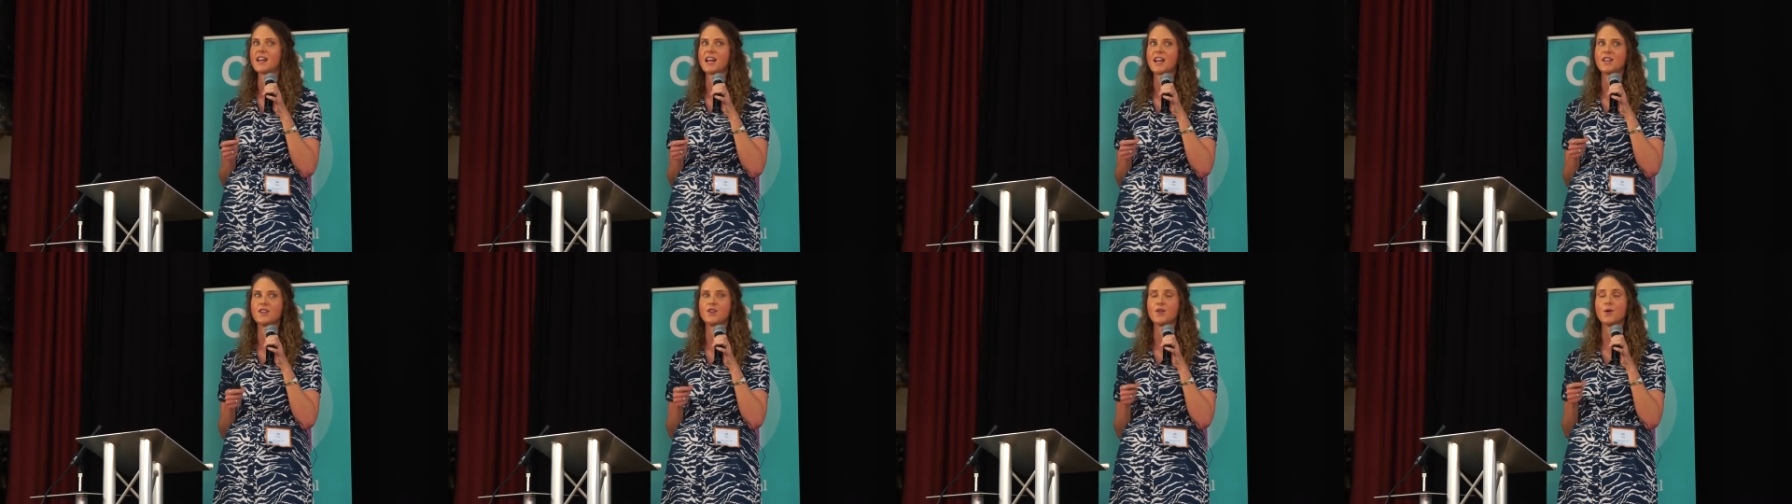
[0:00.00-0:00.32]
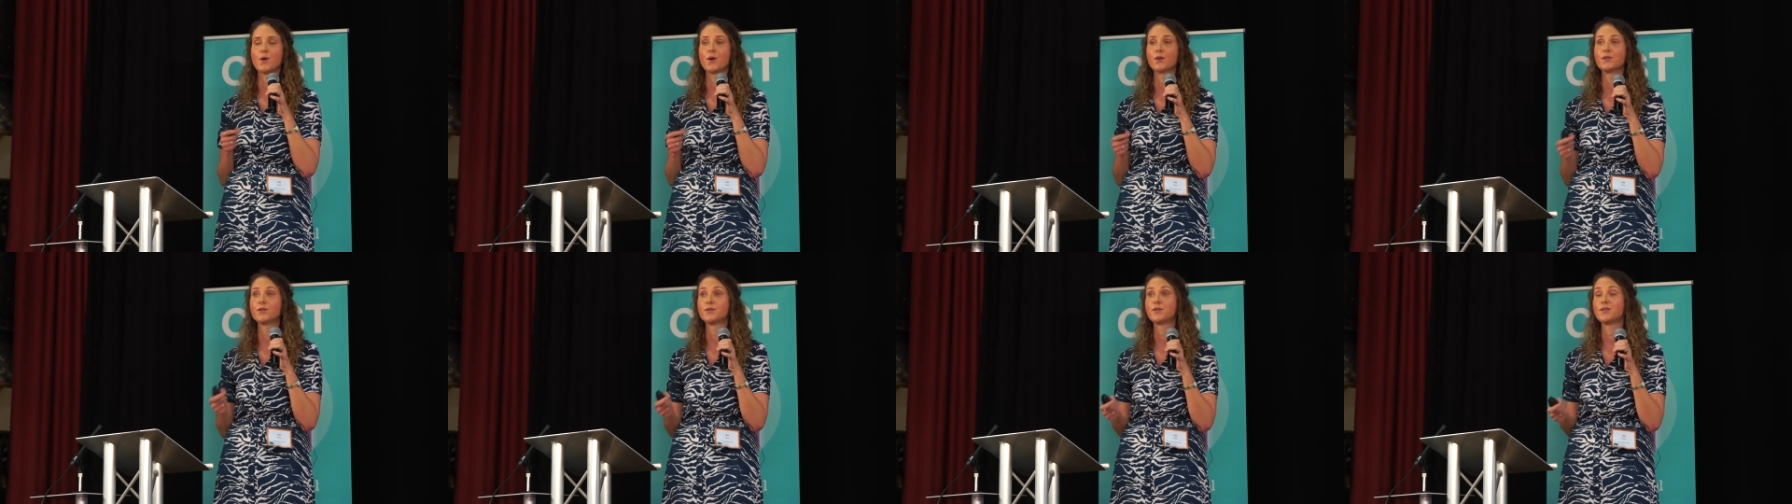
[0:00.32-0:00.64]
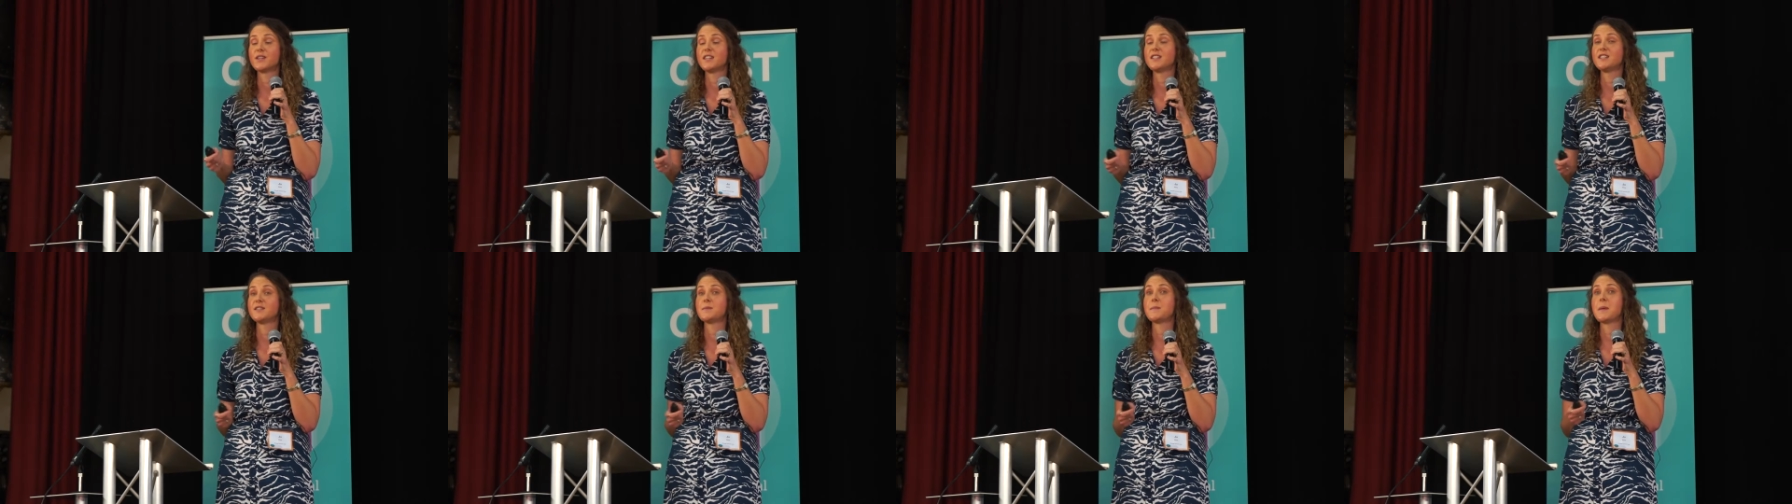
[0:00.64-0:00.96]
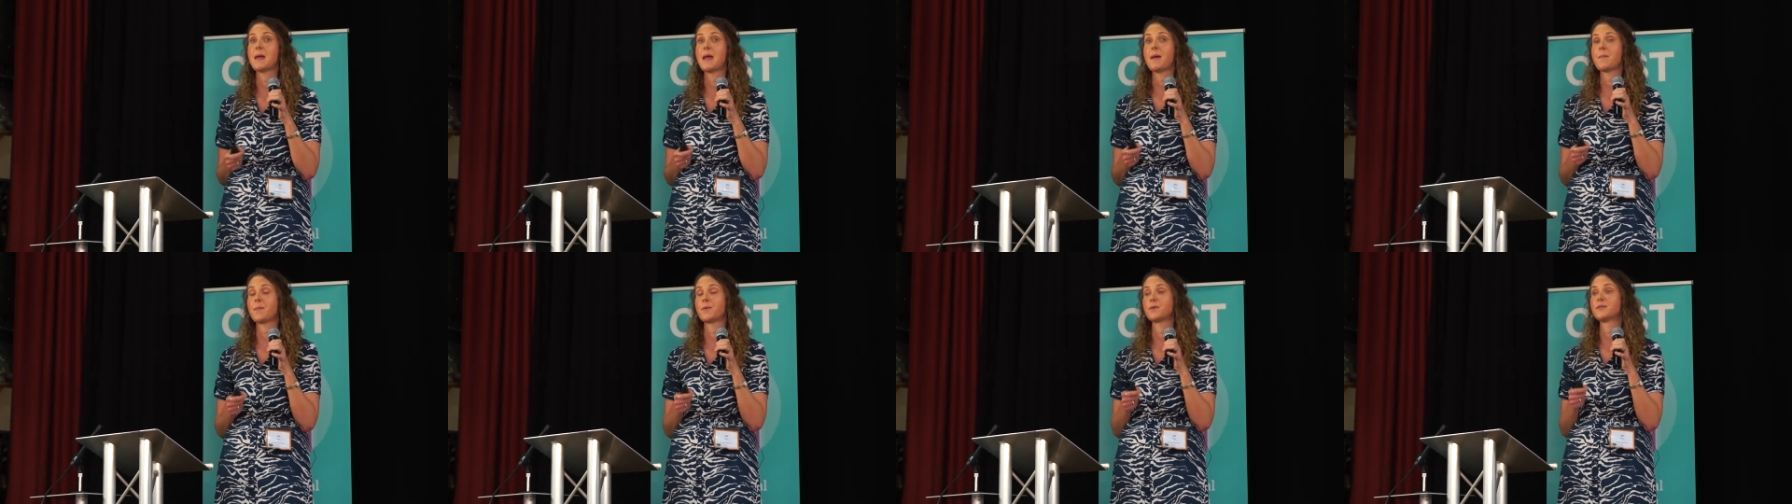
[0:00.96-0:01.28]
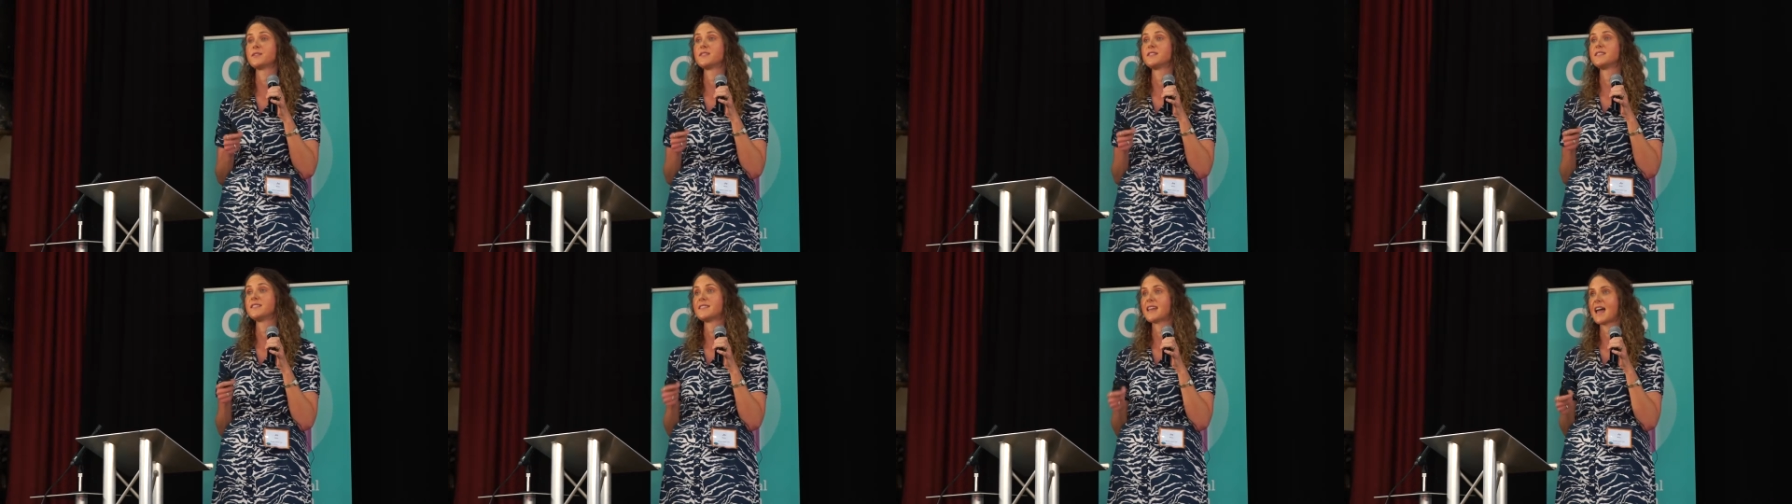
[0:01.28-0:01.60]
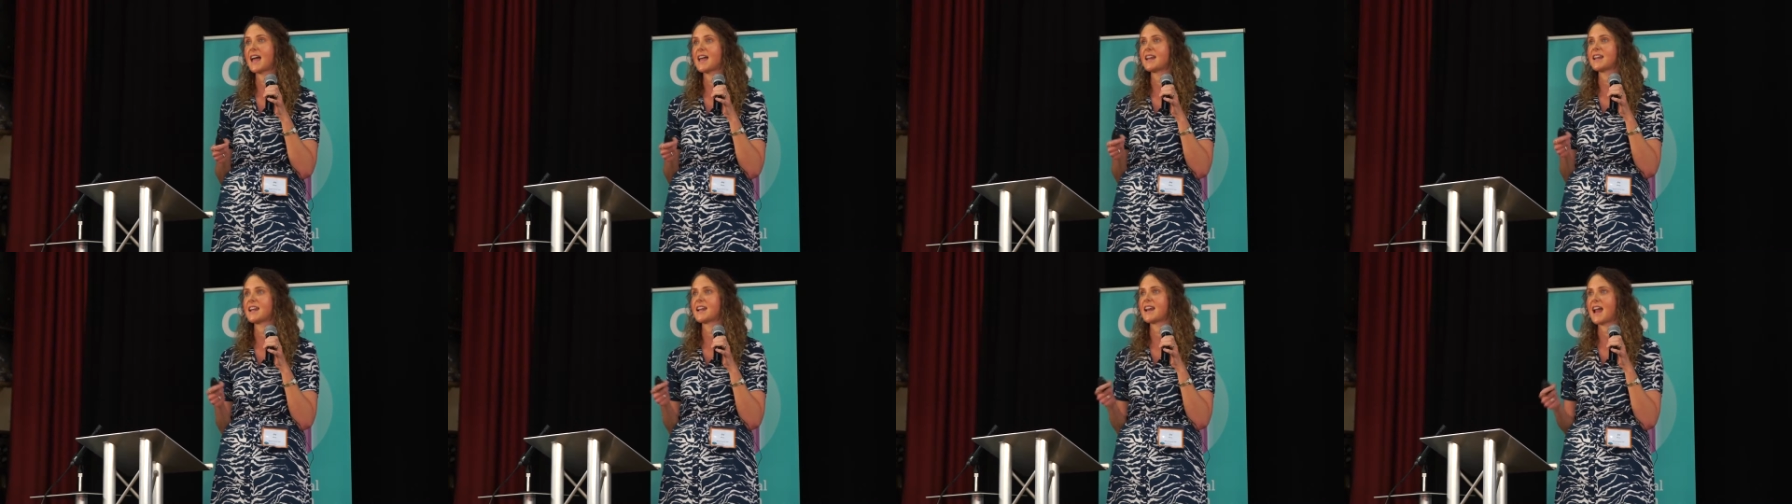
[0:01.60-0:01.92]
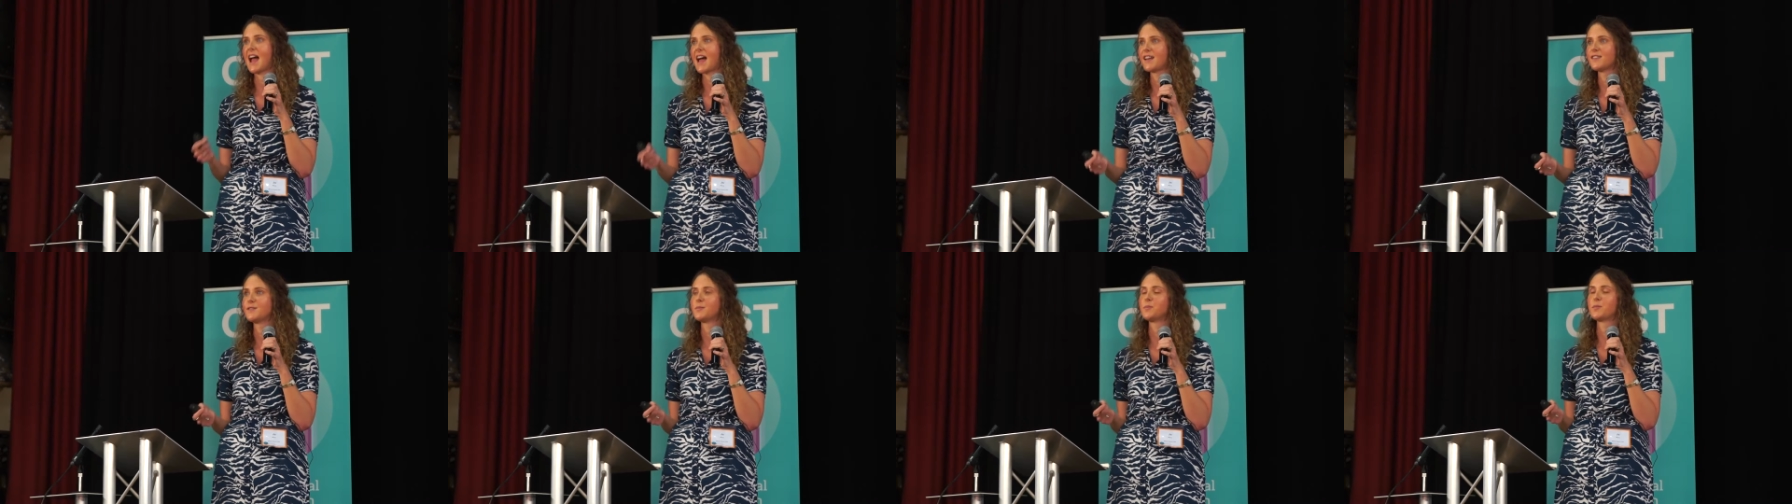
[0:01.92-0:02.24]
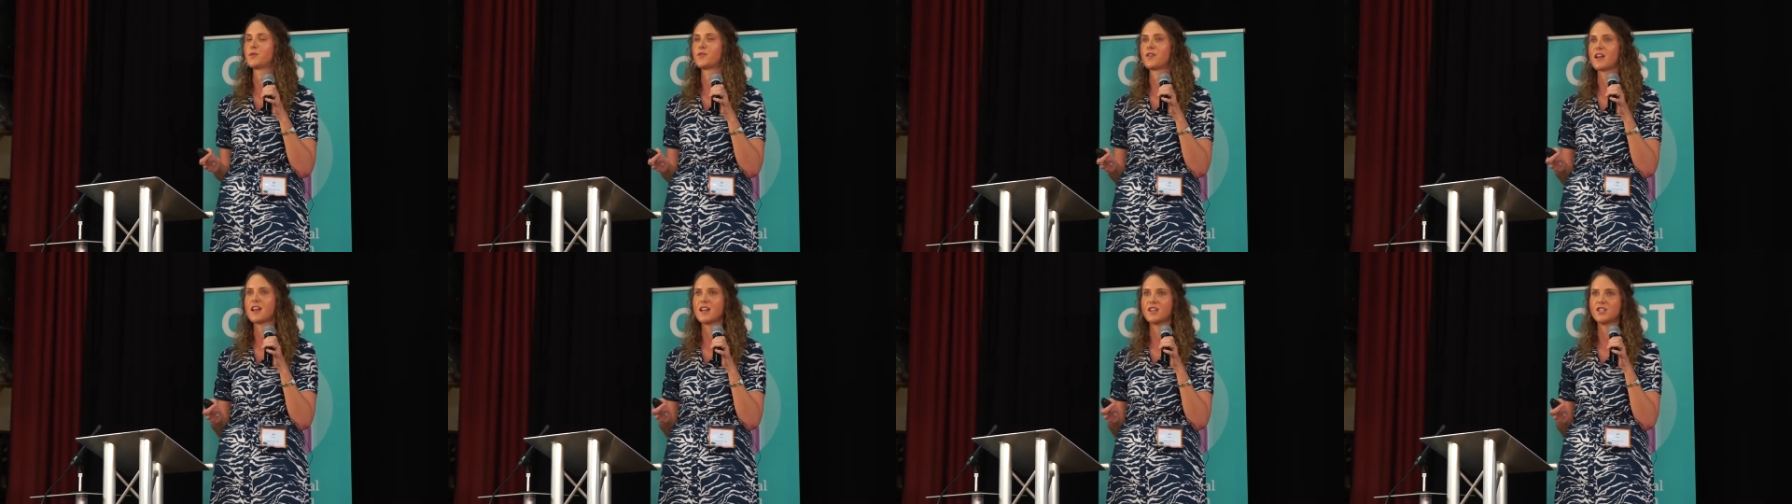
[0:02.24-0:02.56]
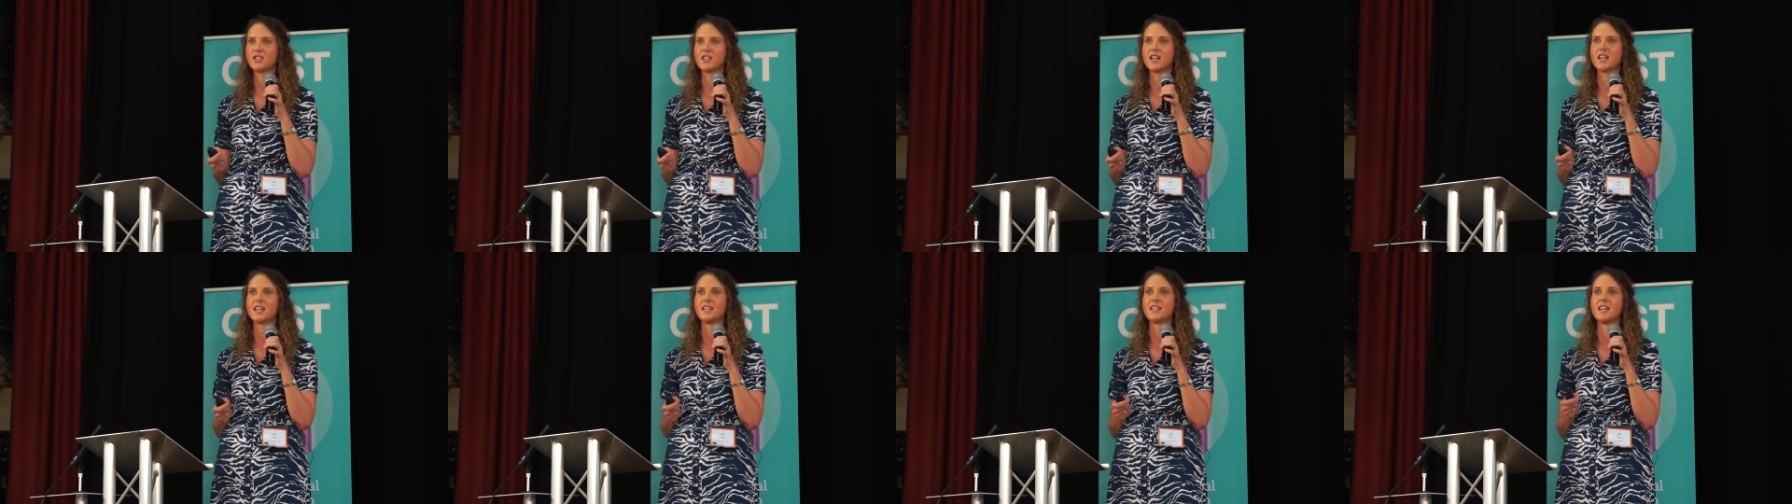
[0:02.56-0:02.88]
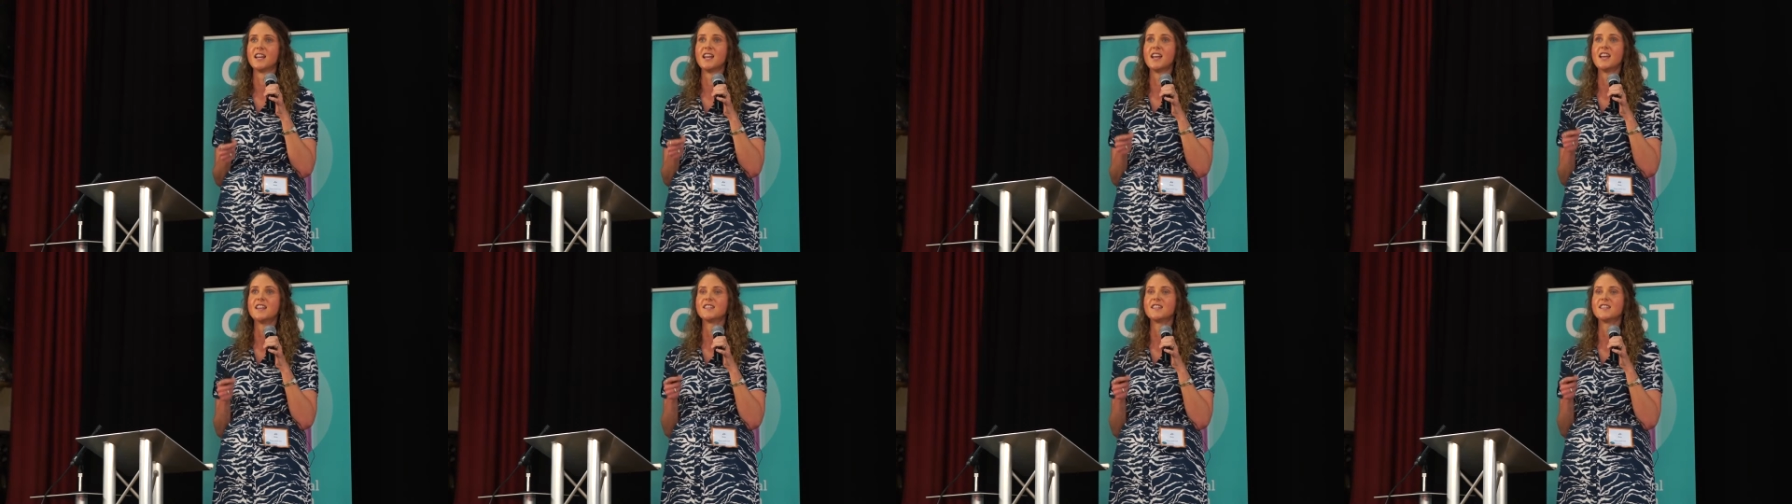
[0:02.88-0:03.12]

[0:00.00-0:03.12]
and you also need to be able to set an aspiration,